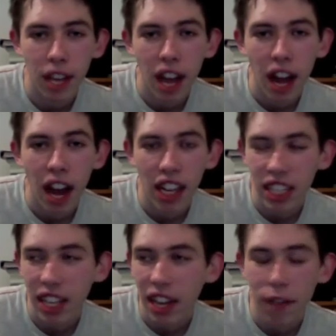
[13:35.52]
I
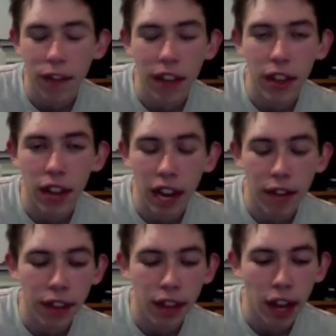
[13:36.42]
just love it. I love
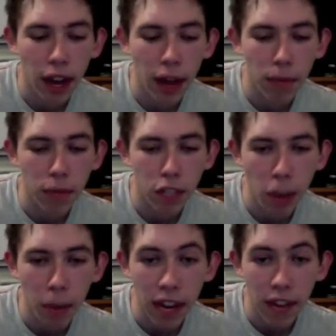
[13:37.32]
it that um, so
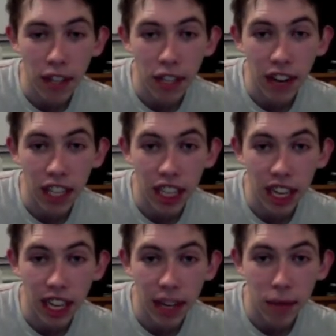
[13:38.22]
many of us have
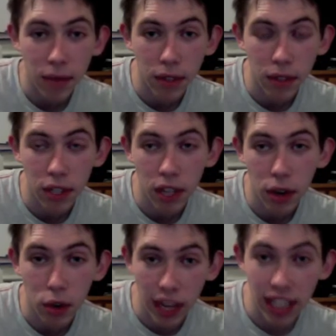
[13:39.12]
actually, you know,
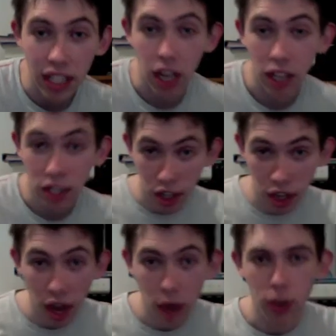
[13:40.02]
agreed to go to
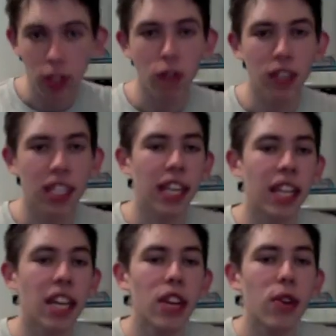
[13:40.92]
go because obviously
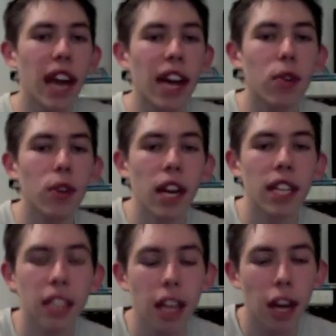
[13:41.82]
you can
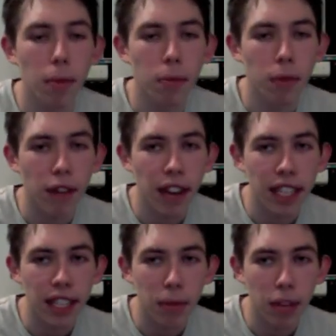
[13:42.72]
organise um, events
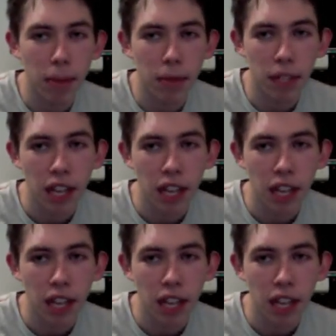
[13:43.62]
sometimes and